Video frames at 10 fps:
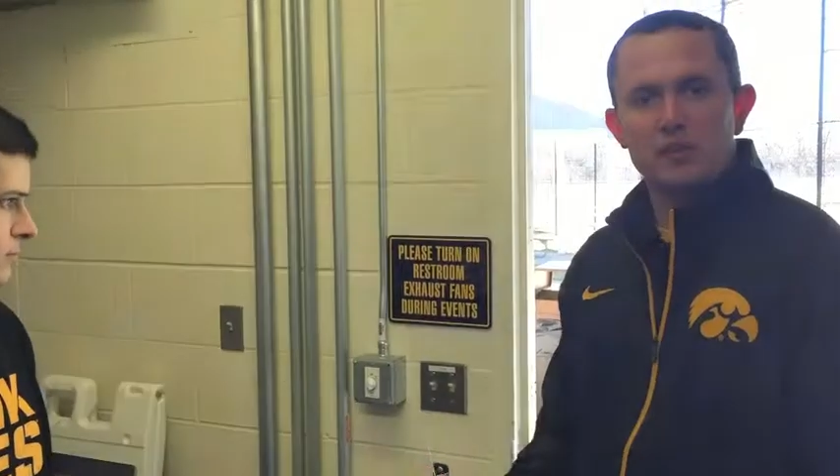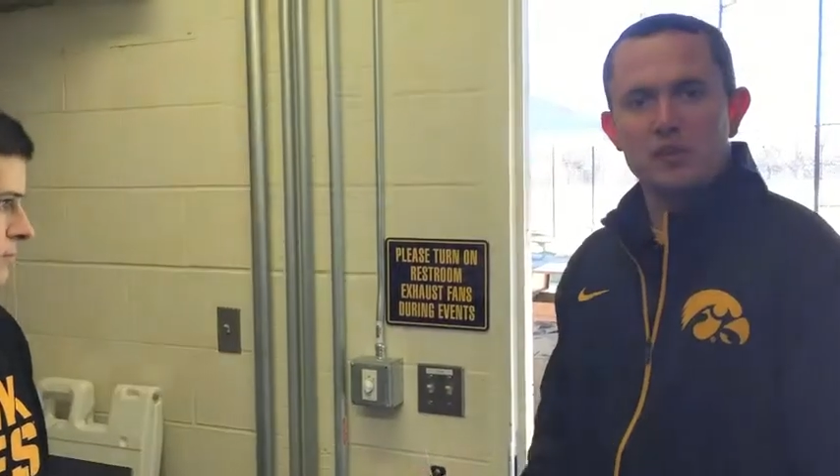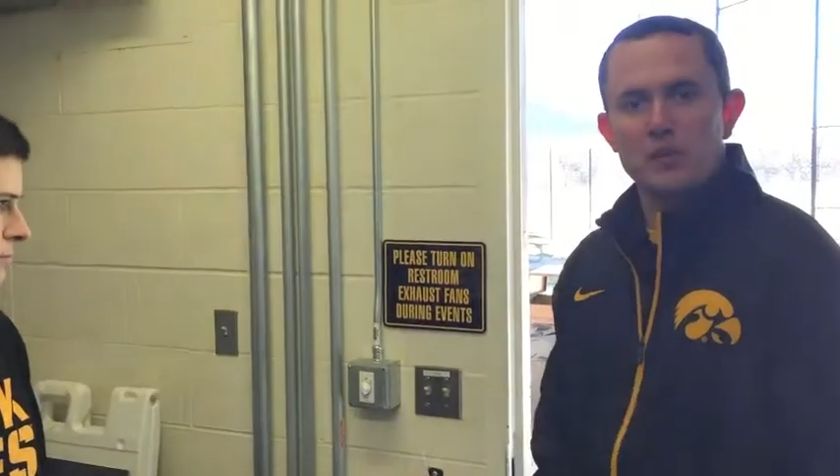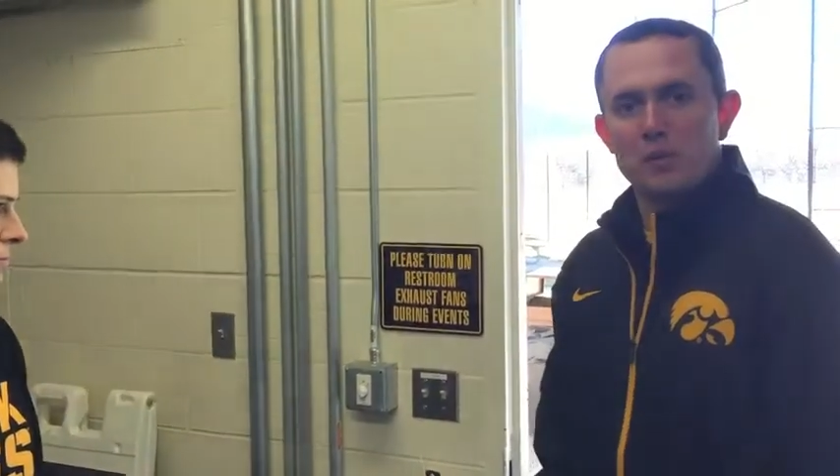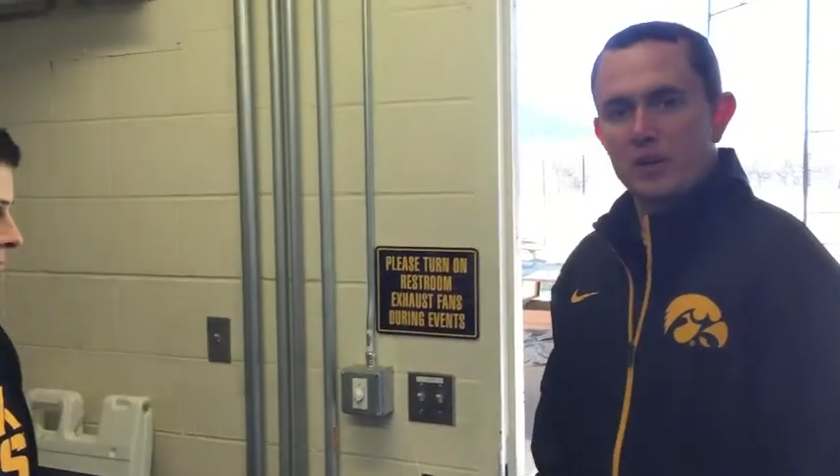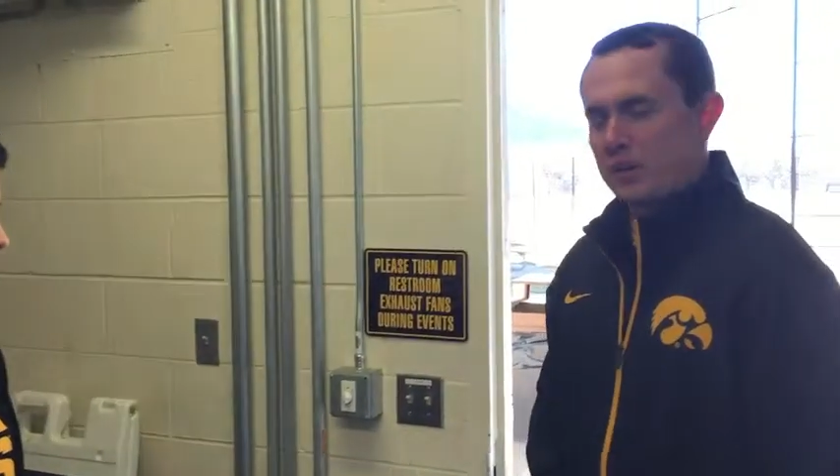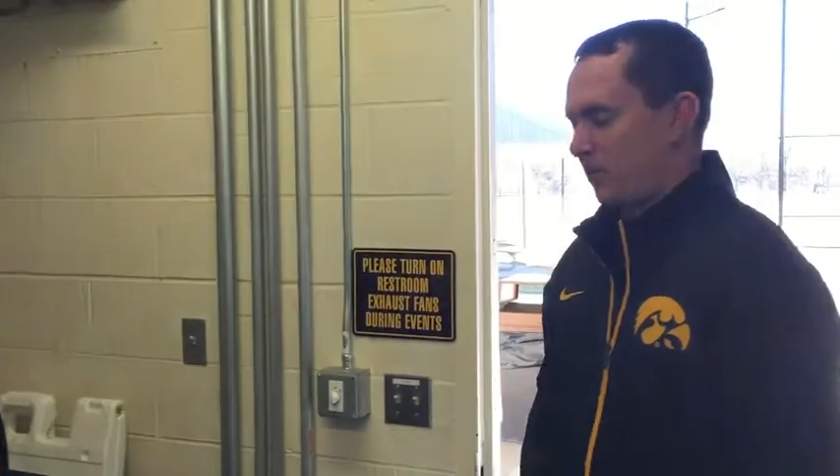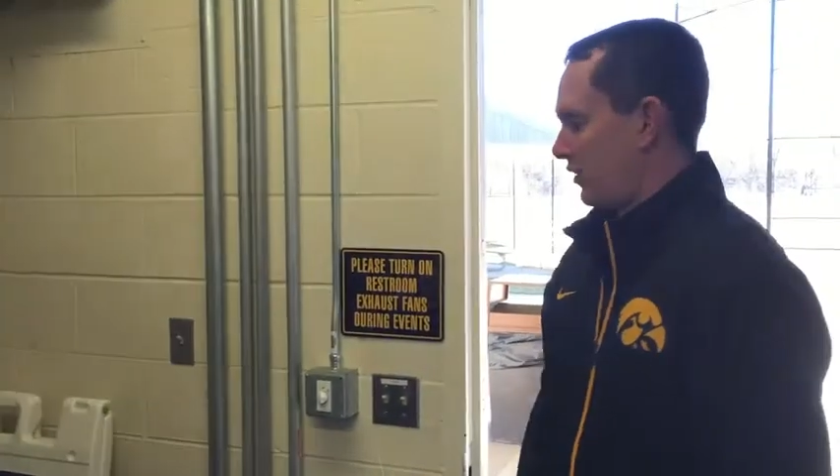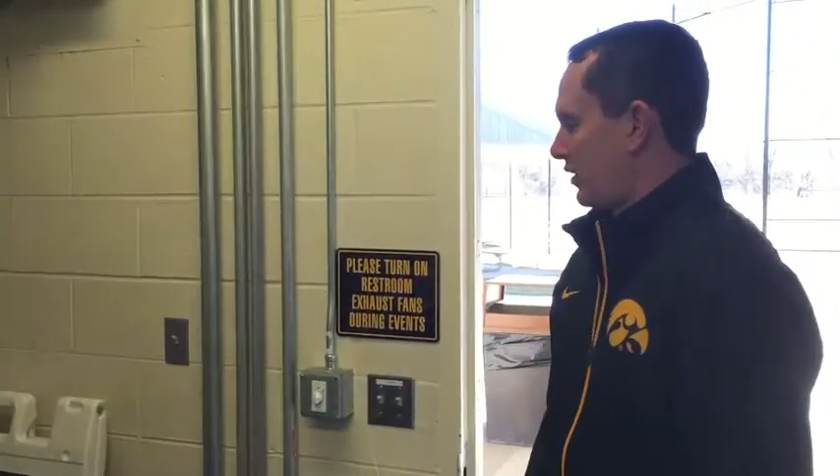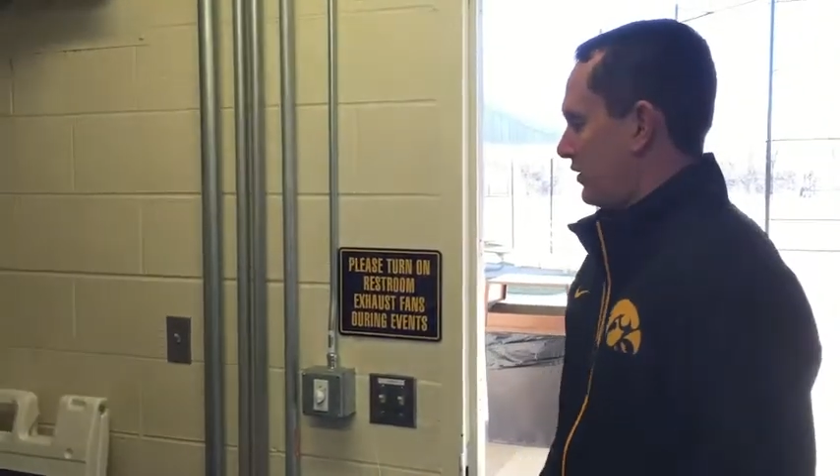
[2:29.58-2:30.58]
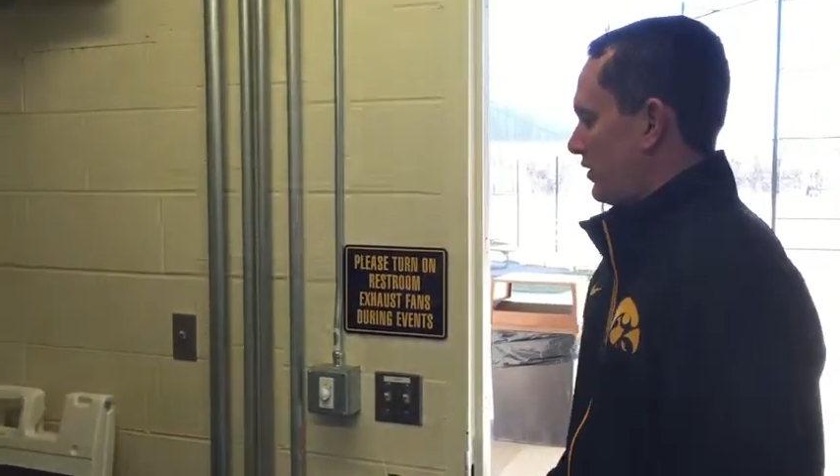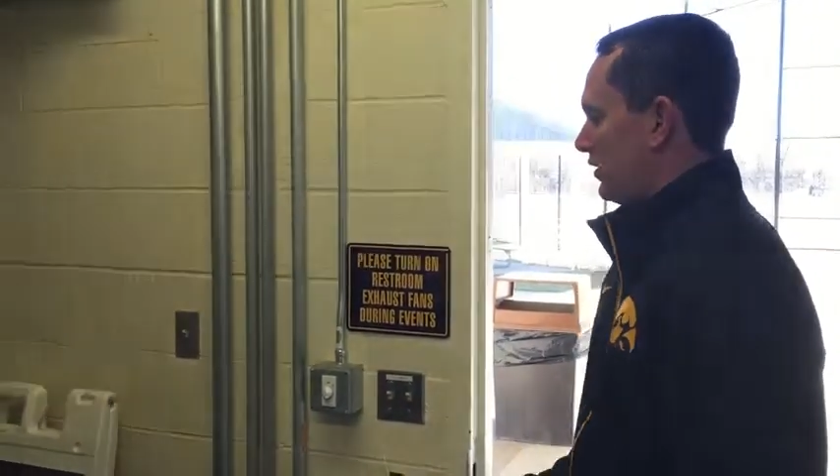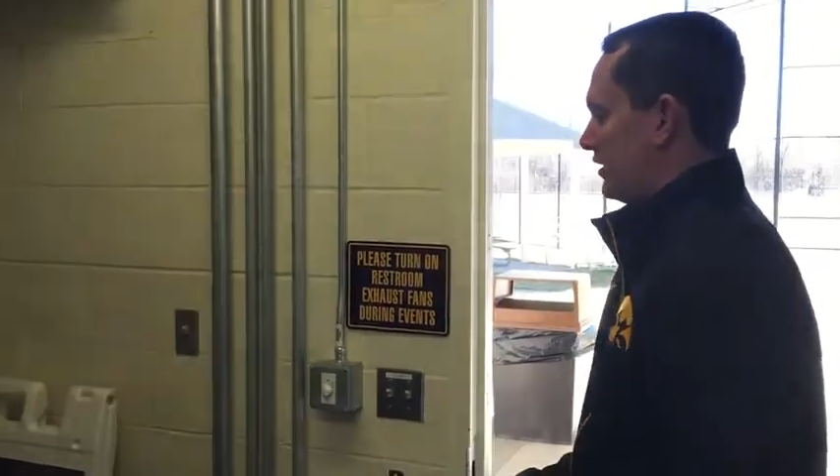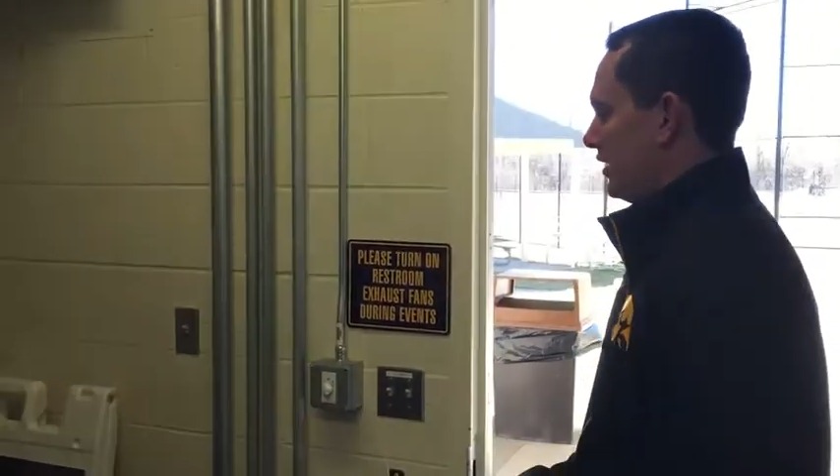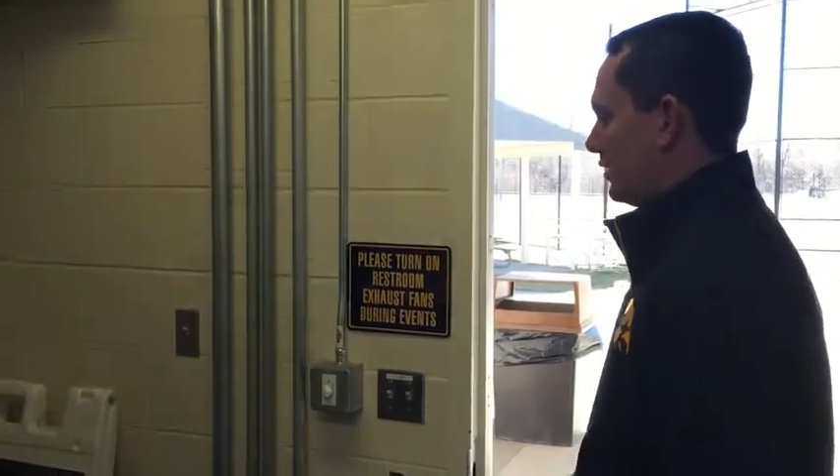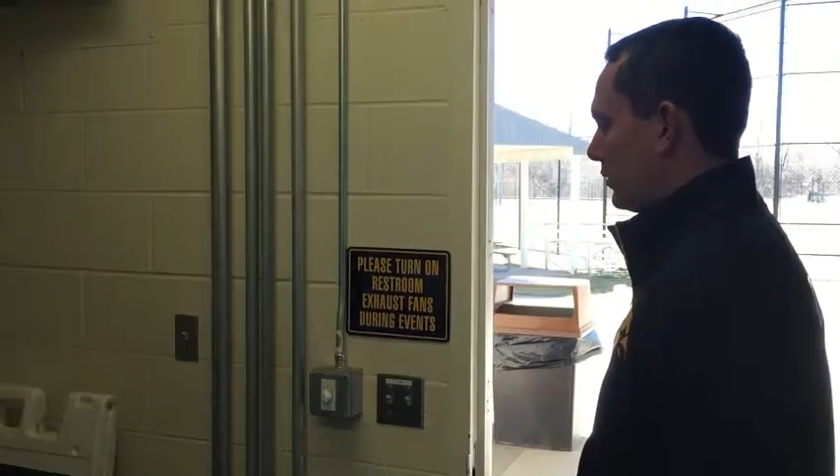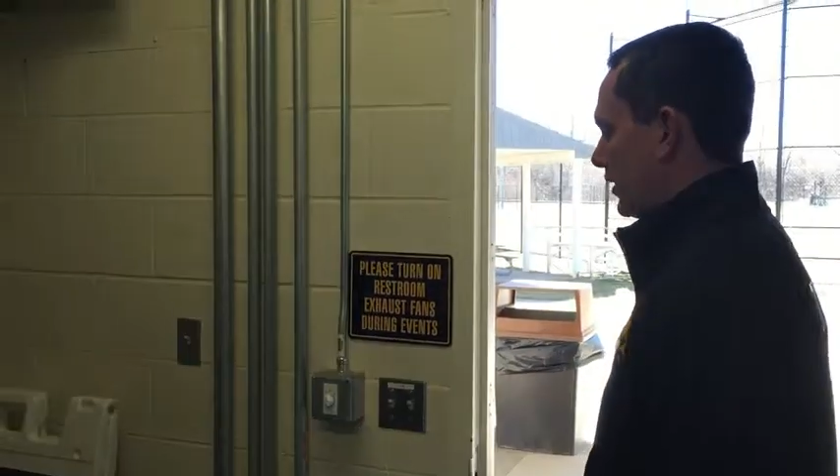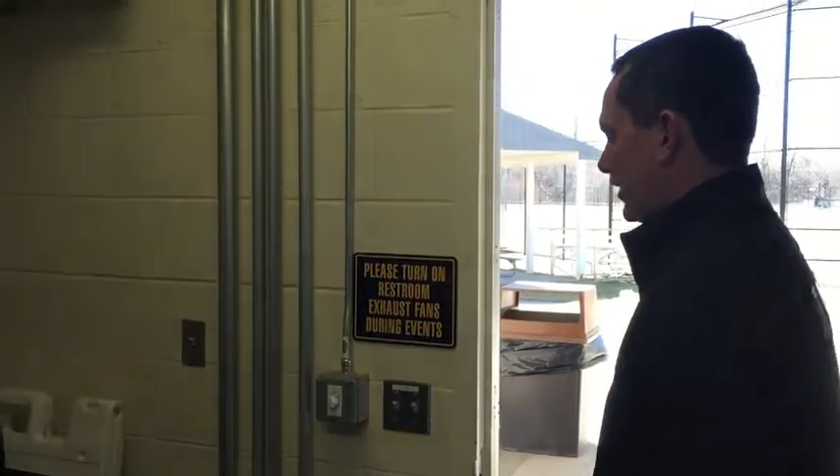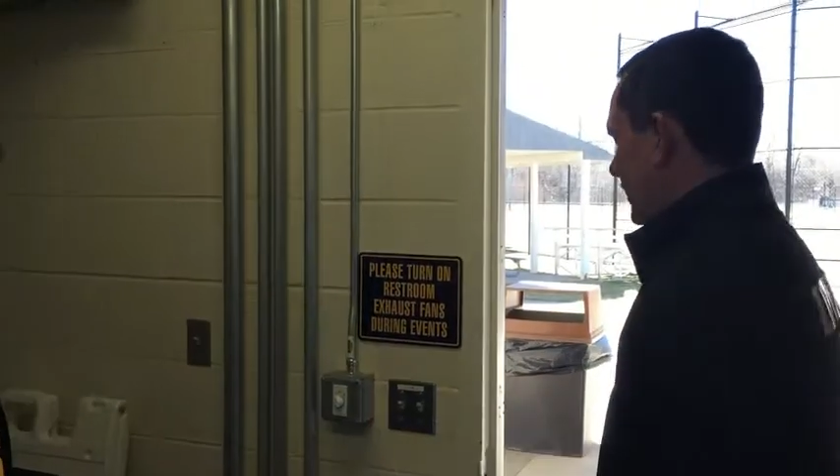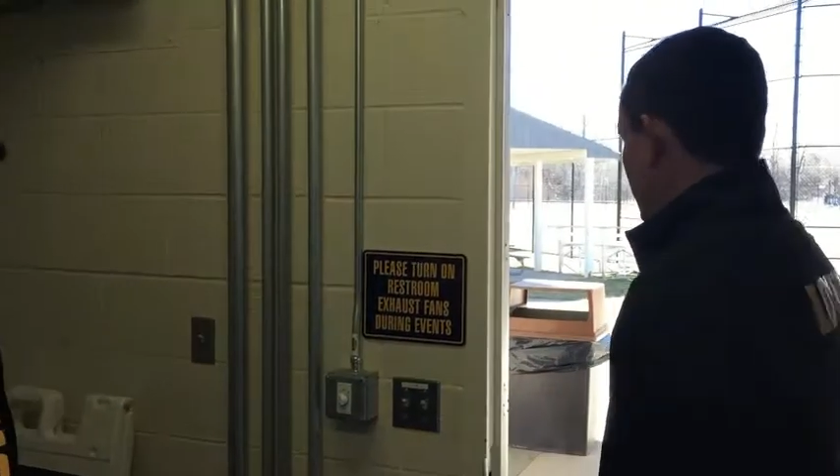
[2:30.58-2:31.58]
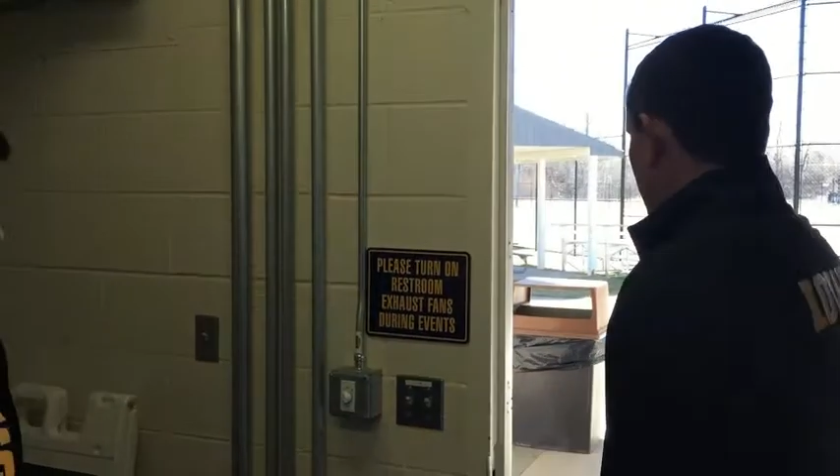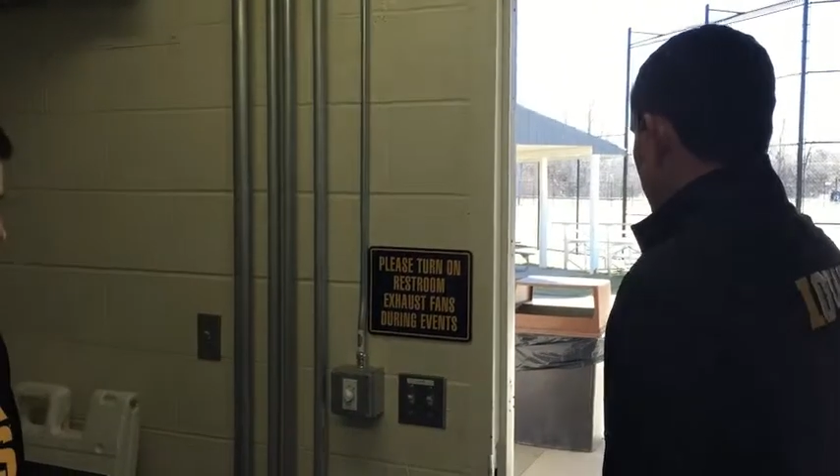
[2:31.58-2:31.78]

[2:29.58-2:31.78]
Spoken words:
of you that worked. For those of you that didn't work,